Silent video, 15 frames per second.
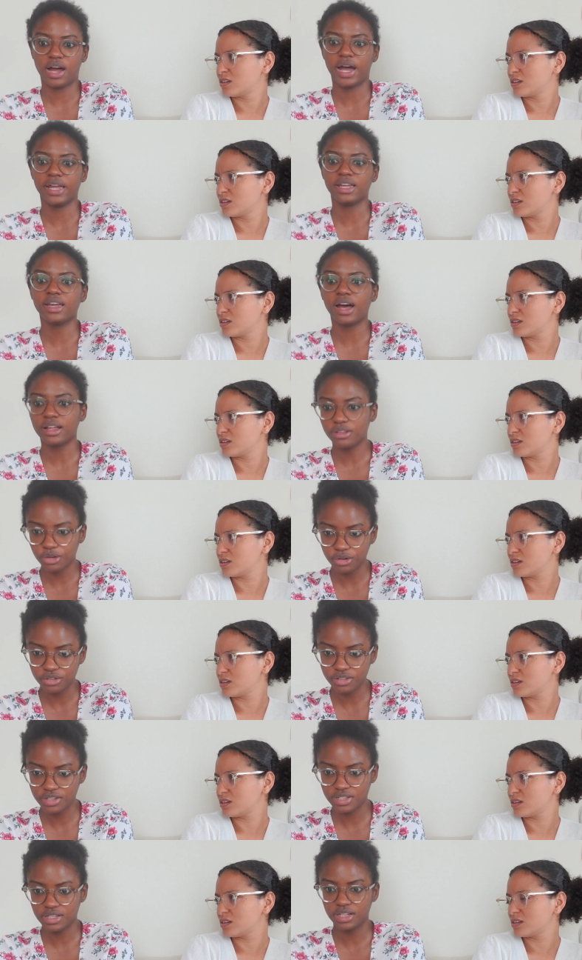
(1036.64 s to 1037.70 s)
Speaker 1: I got her.
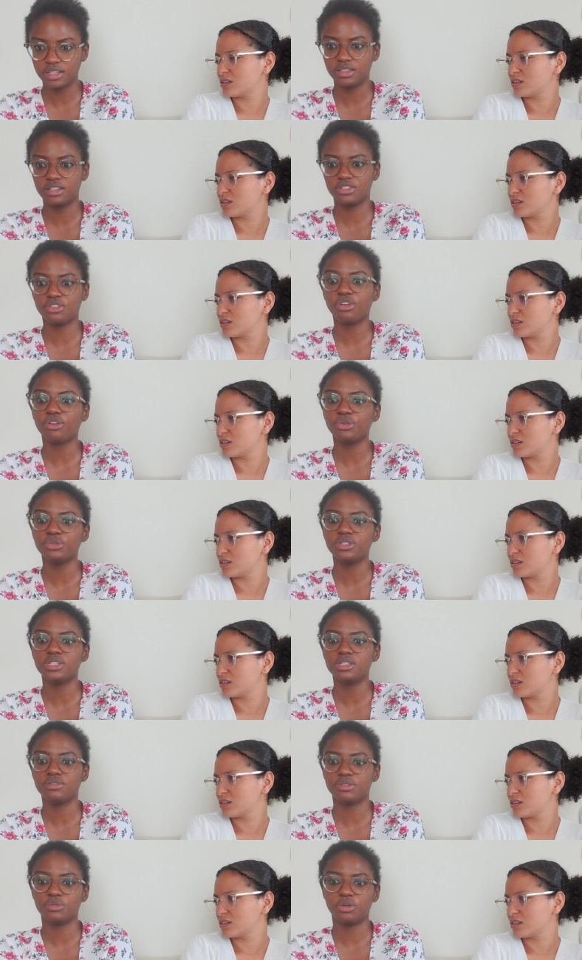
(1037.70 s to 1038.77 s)
This this girl who
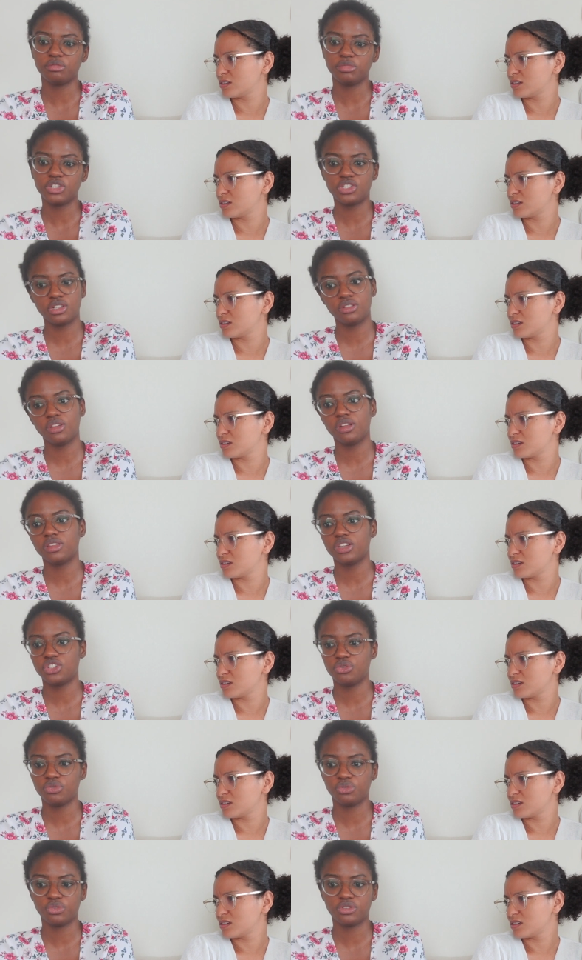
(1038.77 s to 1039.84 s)
didn't even want me, she thought that
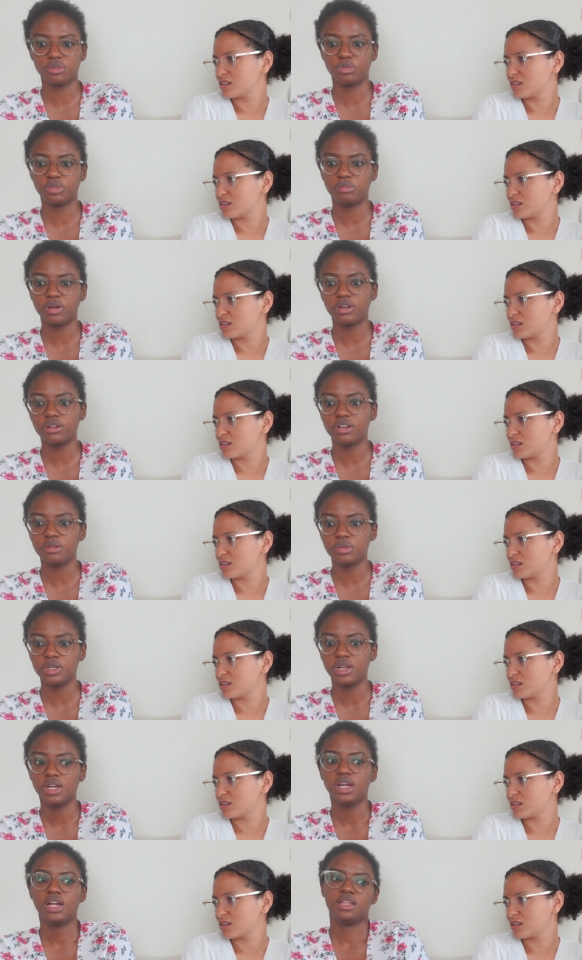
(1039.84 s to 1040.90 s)
she was with someone better than
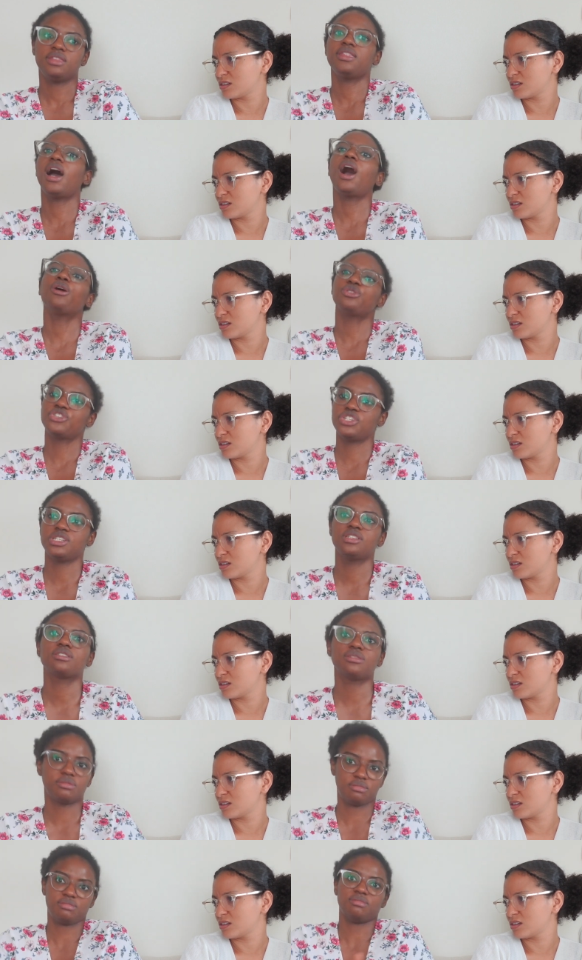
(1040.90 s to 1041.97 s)
me. Now
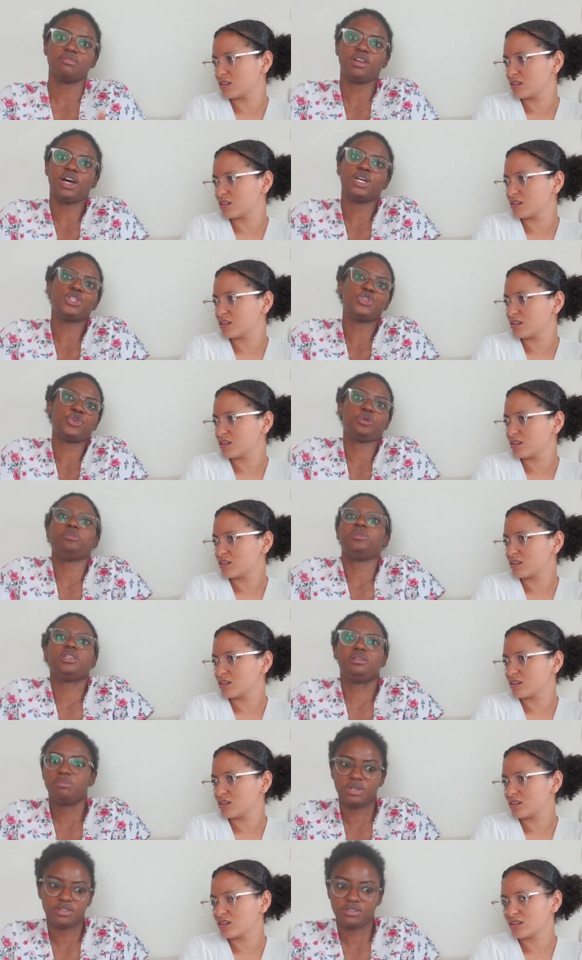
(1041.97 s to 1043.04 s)
she's under
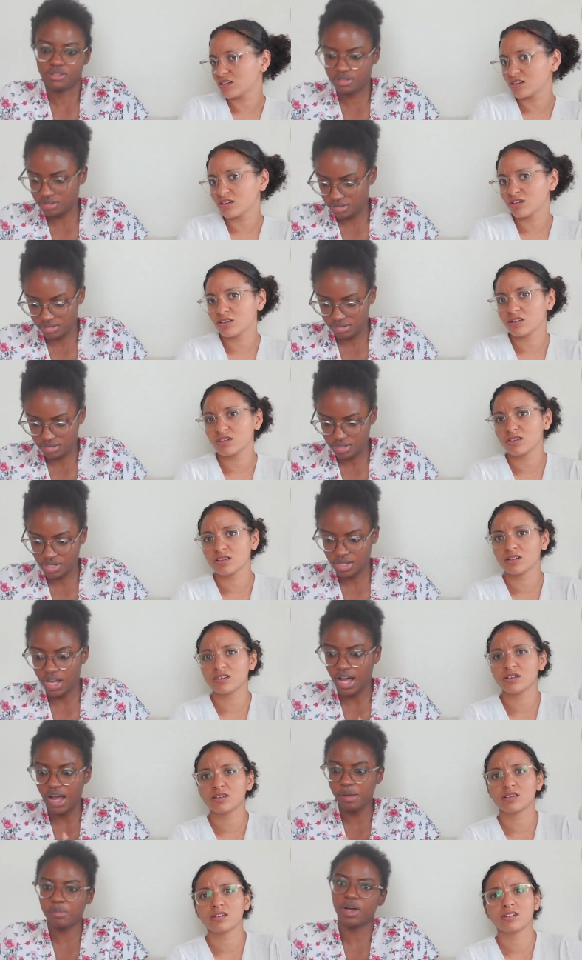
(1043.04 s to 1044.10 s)
me, basically. Like
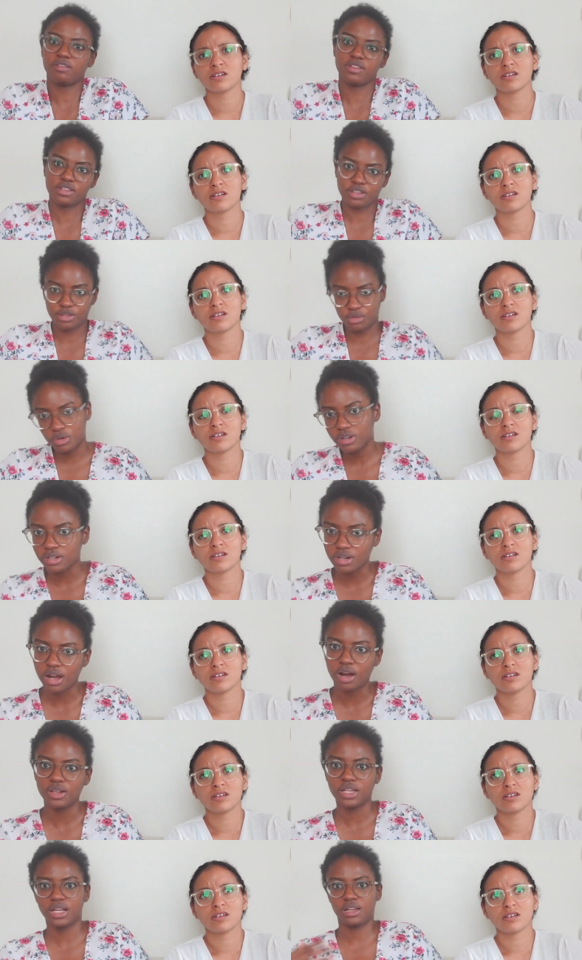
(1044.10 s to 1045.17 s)
I'm having sex with her
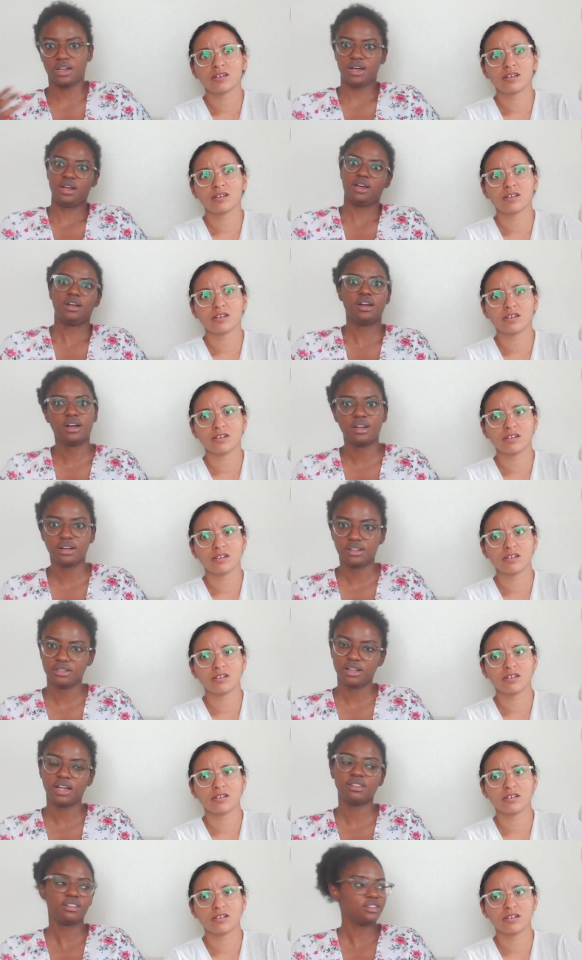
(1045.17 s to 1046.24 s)
now. Like ha, ha, ha.
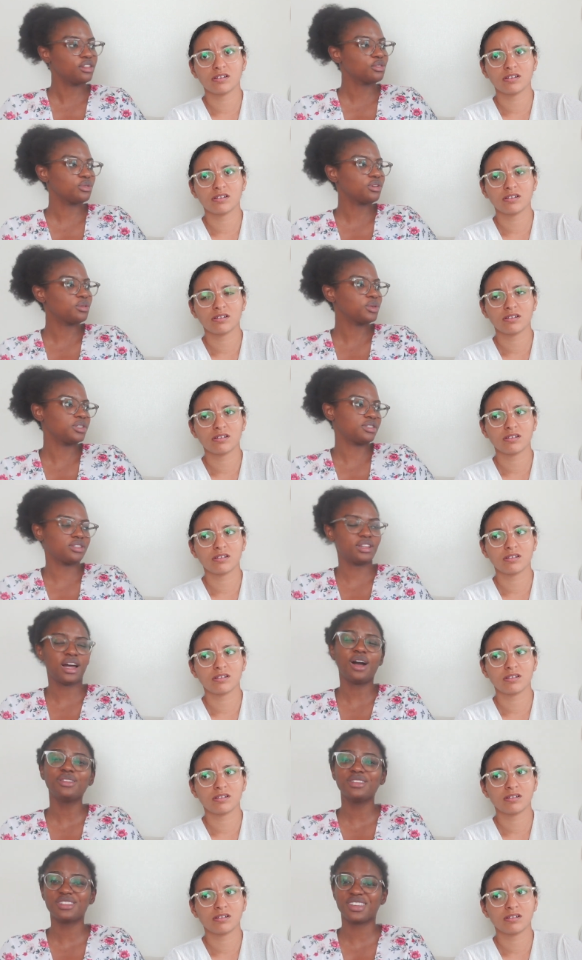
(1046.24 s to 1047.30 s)
I think that's what it was.
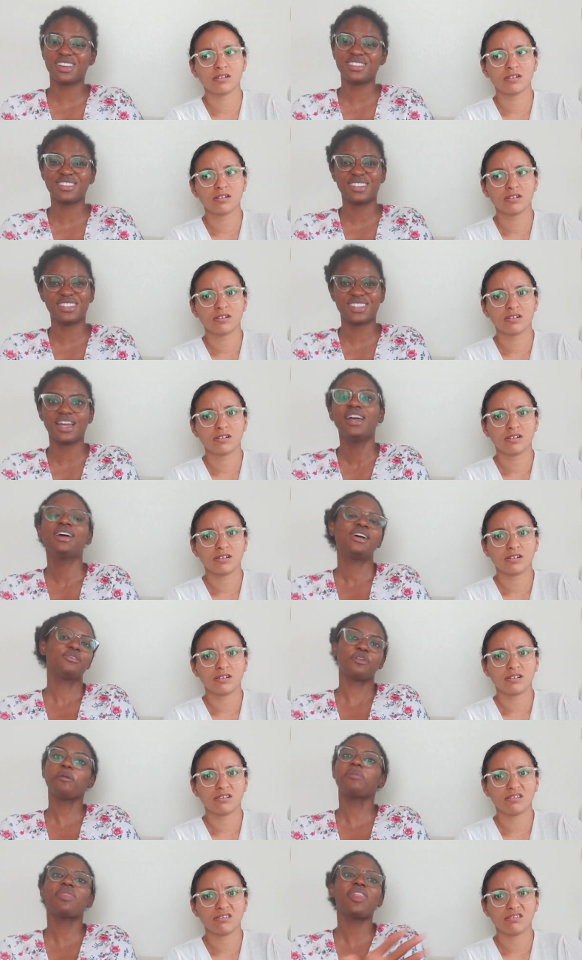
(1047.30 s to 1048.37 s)
How disgusting is that?
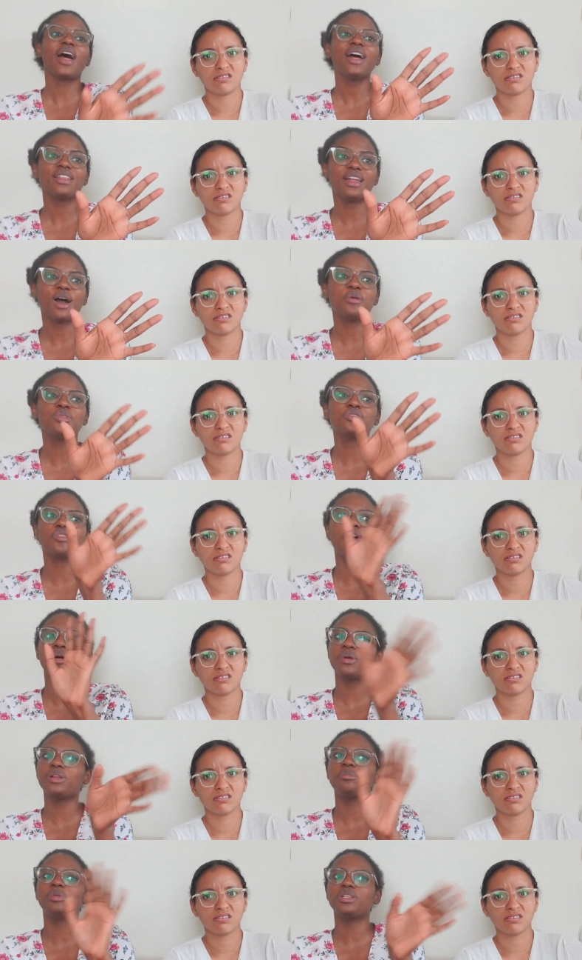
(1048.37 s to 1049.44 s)
From that, I would have
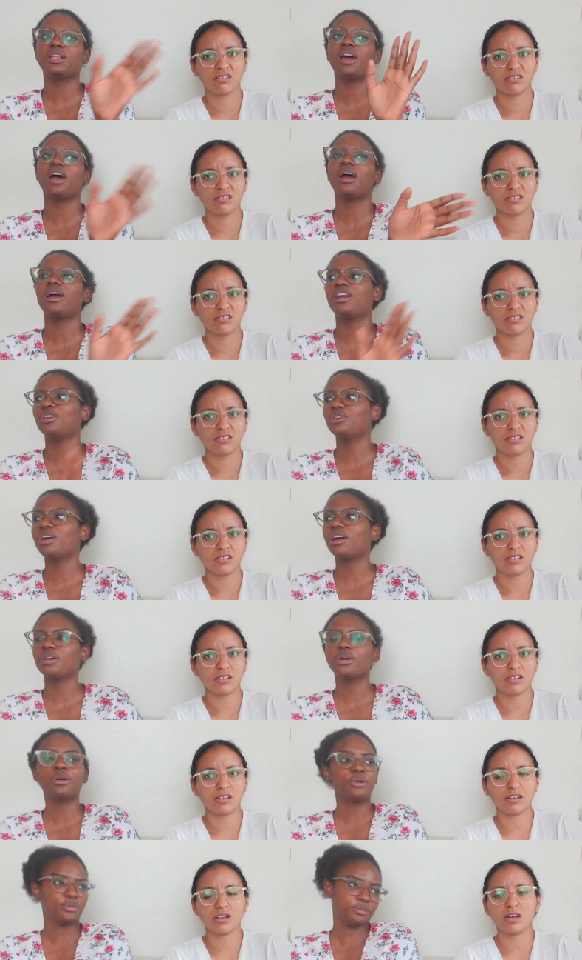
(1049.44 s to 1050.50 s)
already been like, all right, you
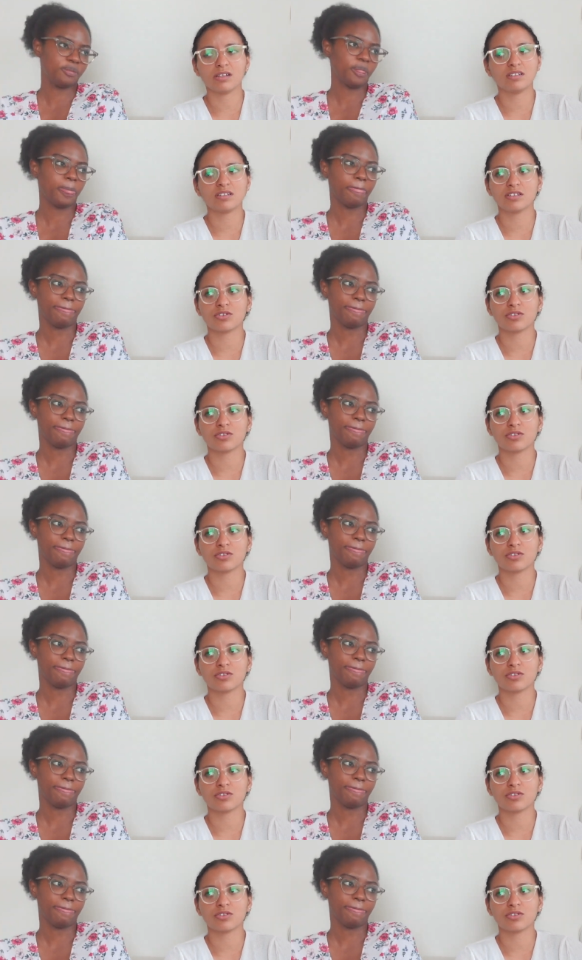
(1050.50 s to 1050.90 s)
gotta go. Yeah, this is